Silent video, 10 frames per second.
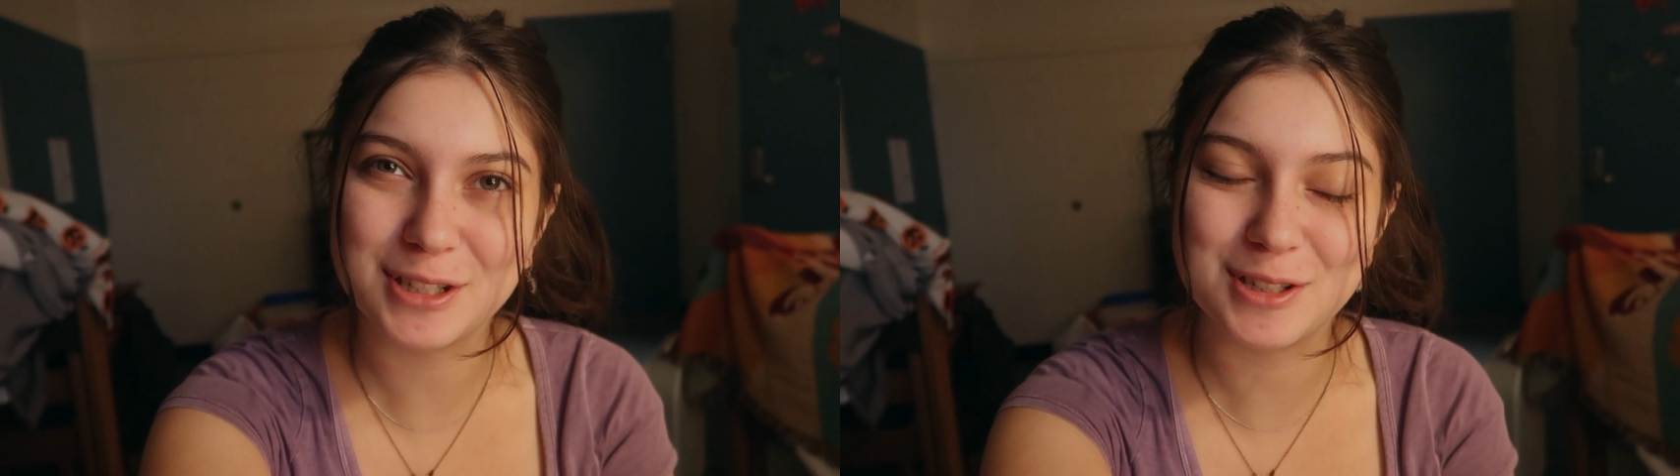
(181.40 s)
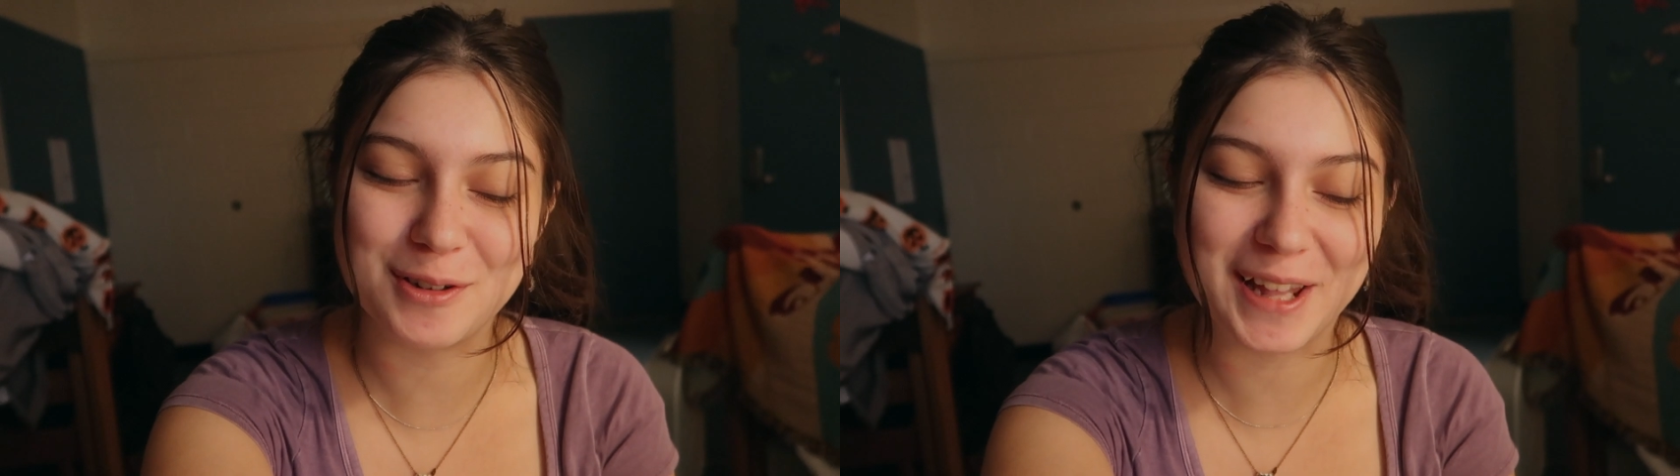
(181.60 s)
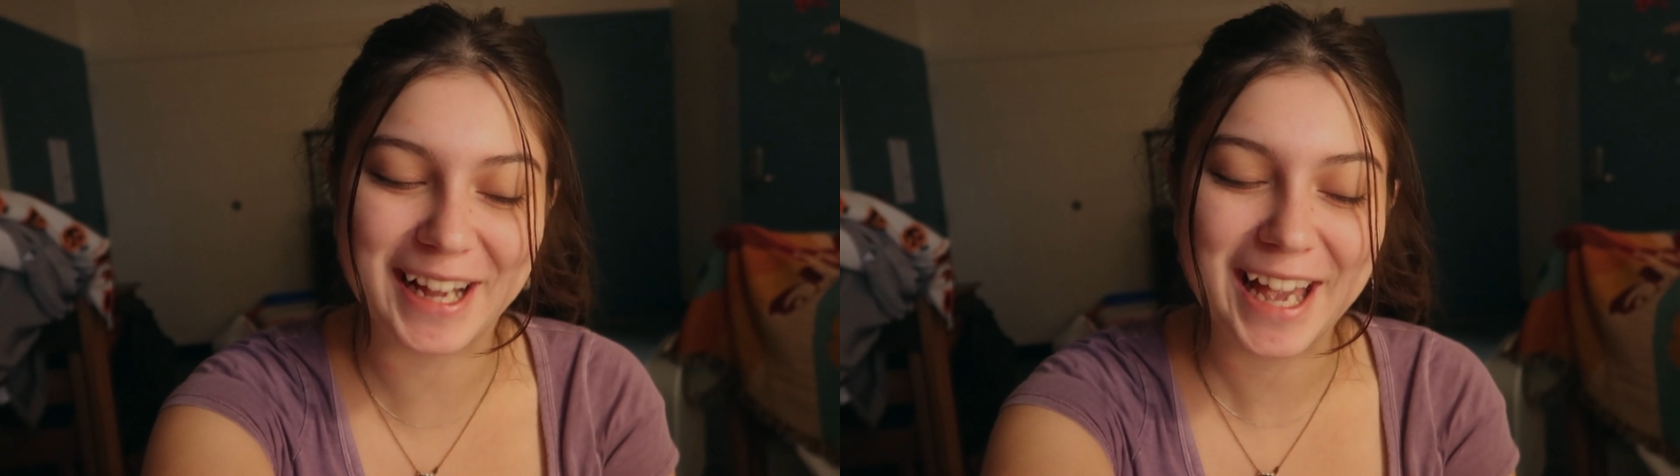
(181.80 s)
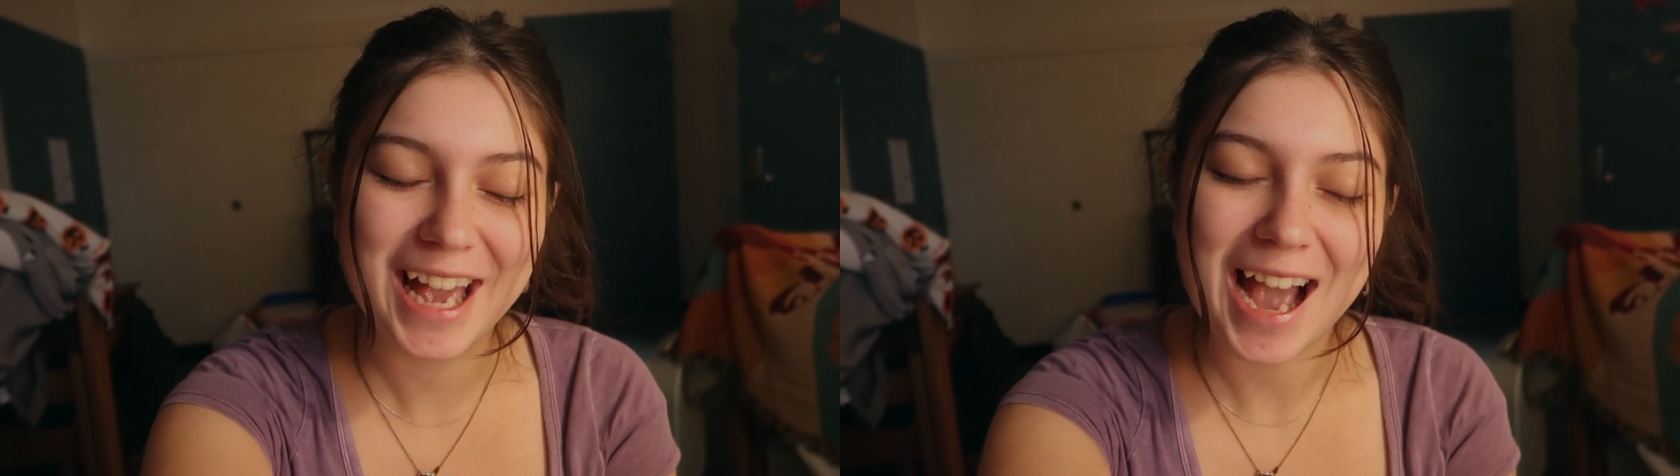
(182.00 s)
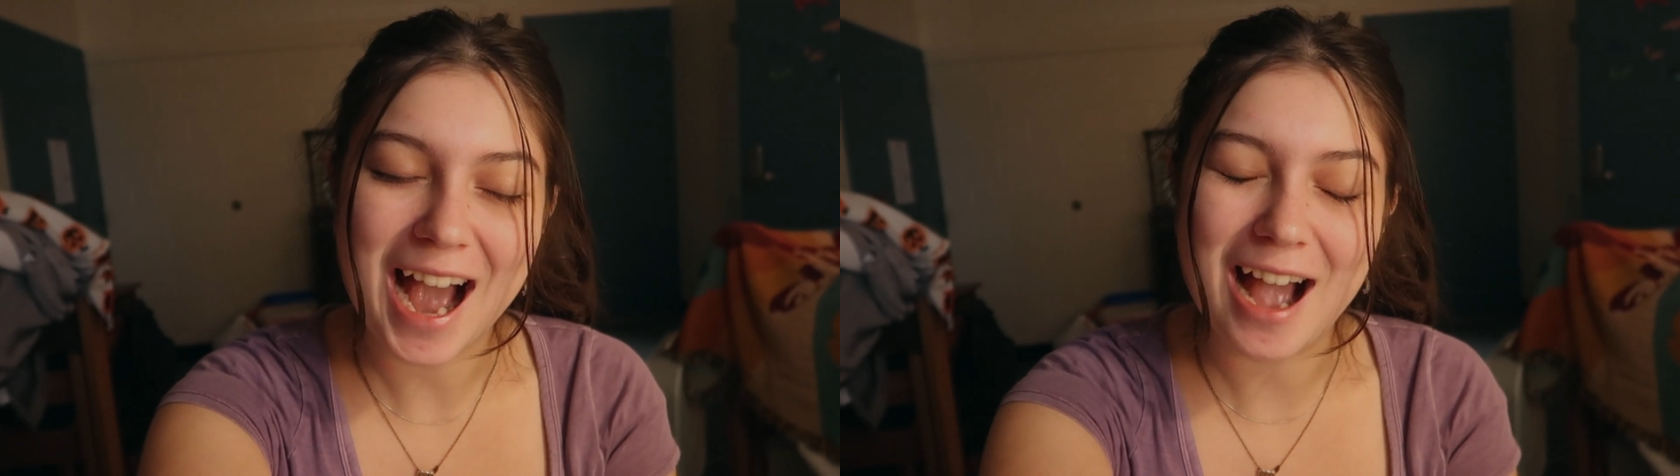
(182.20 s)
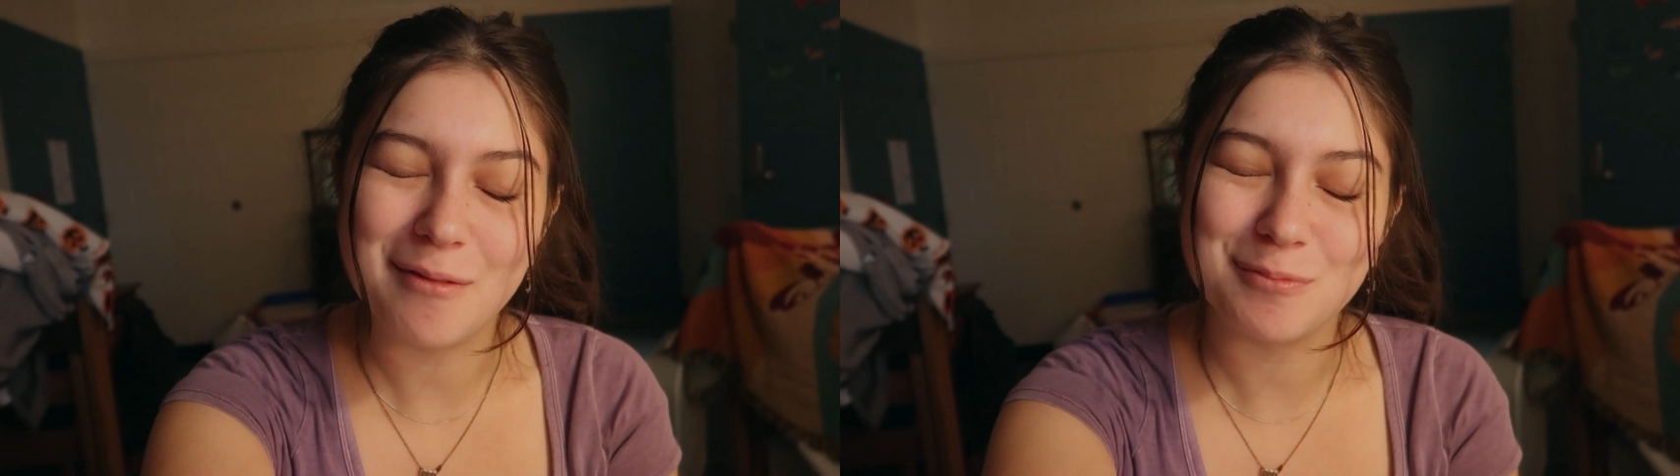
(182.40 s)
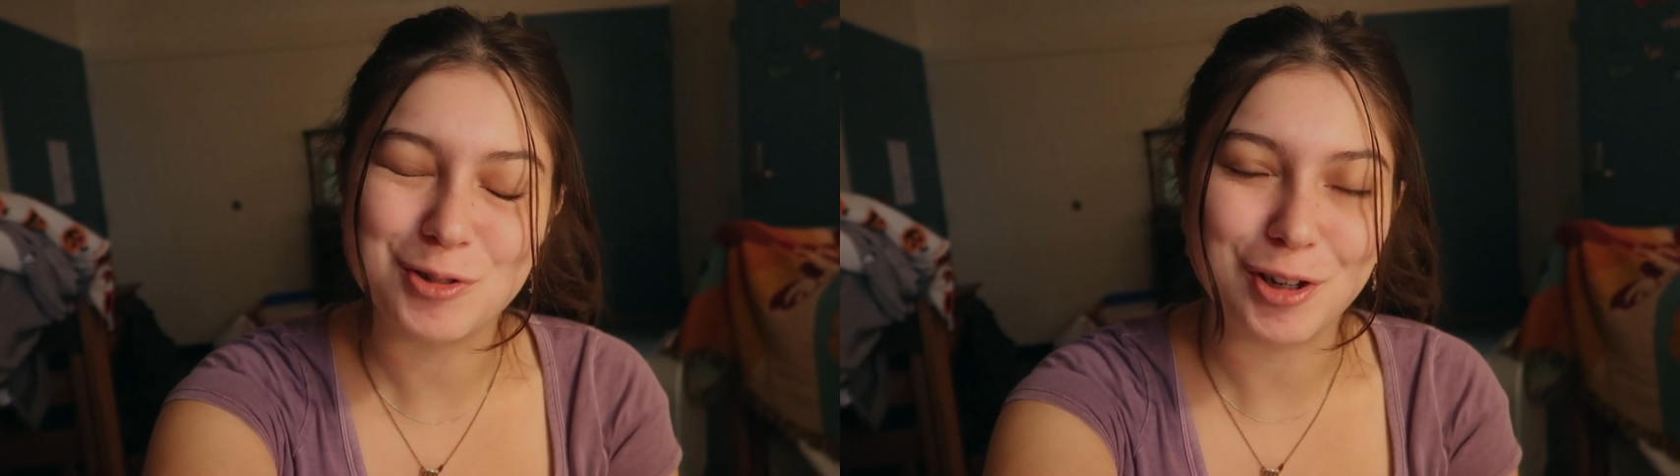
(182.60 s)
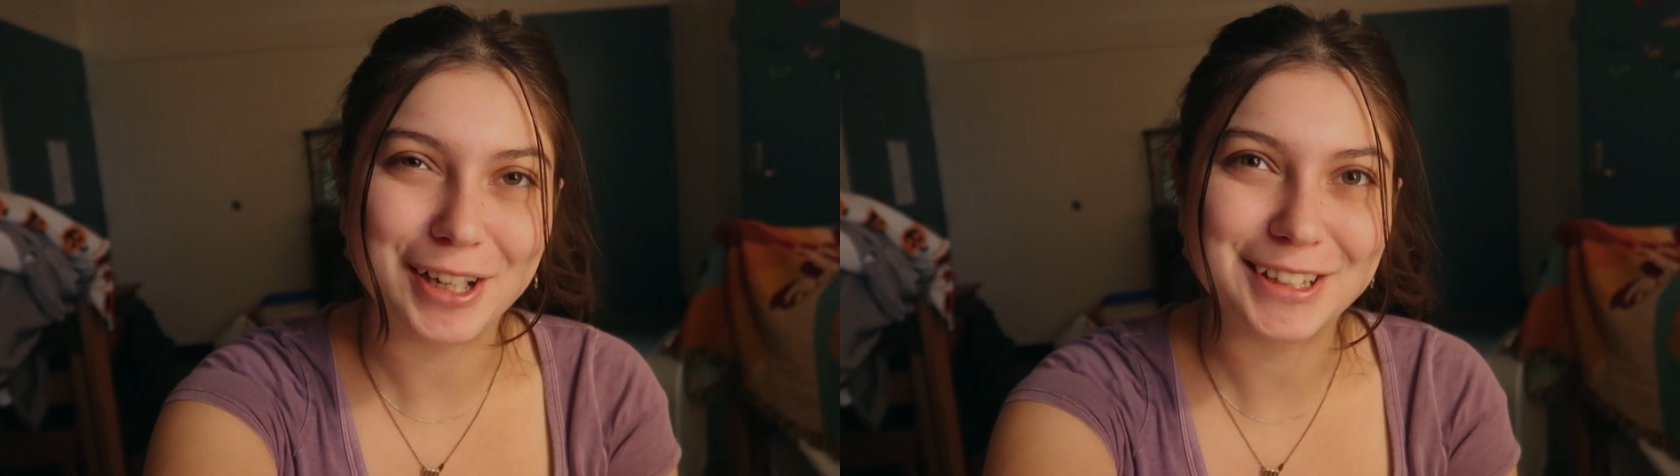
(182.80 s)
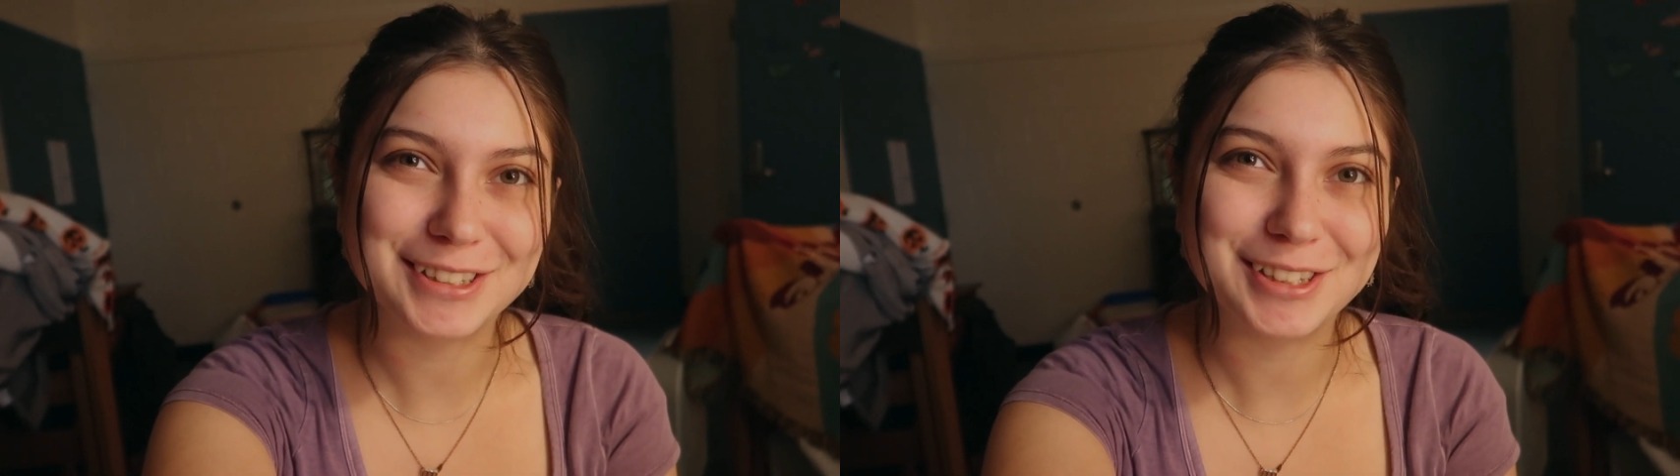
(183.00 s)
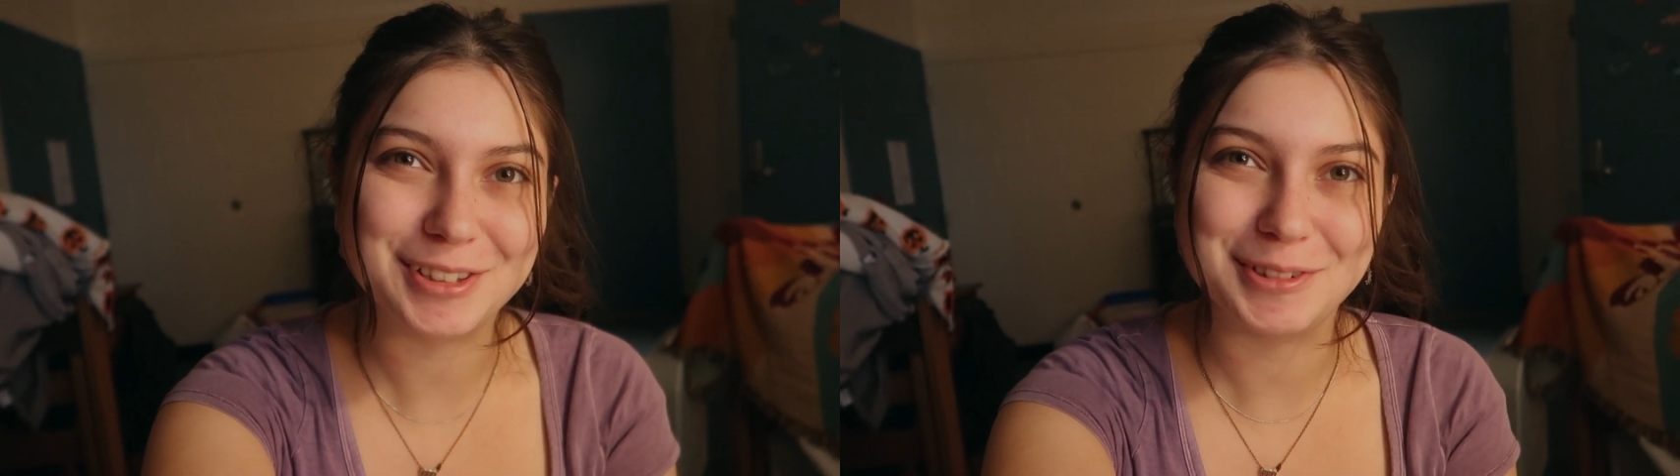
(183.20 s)
so like I'm trying
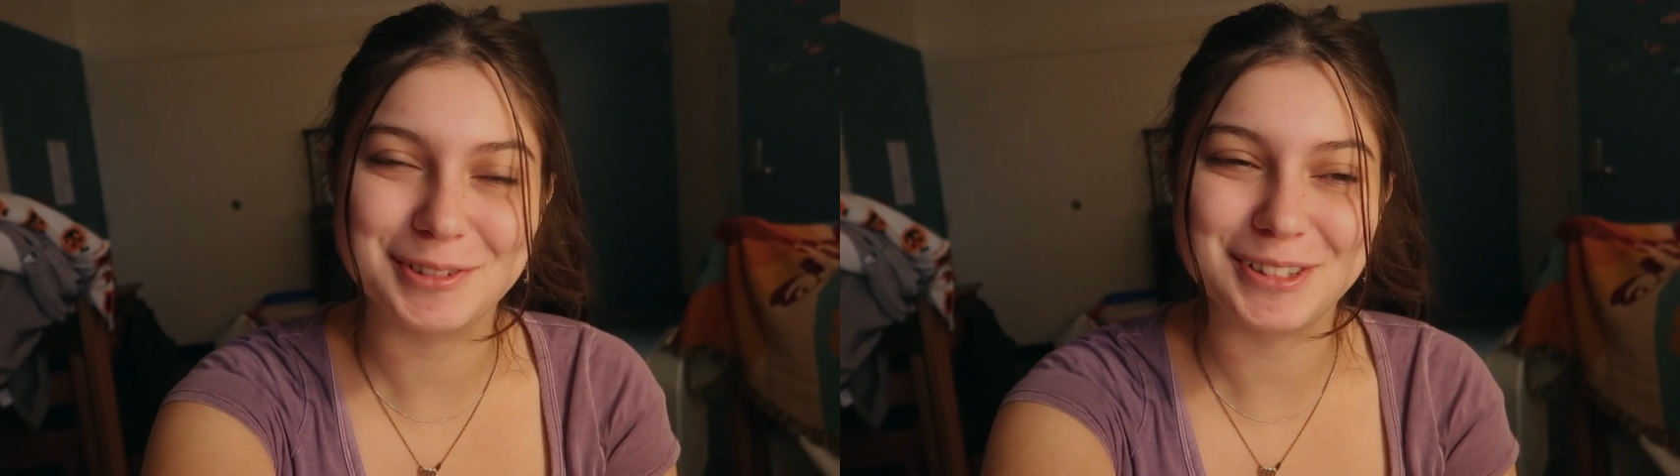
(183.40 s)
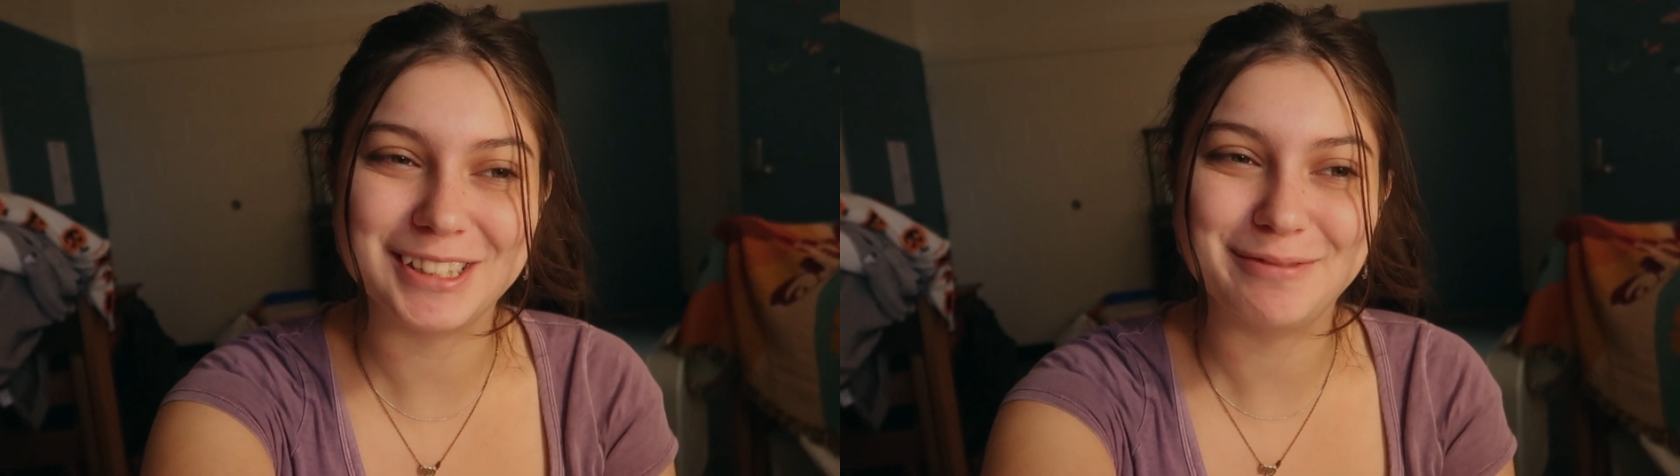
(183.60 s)
to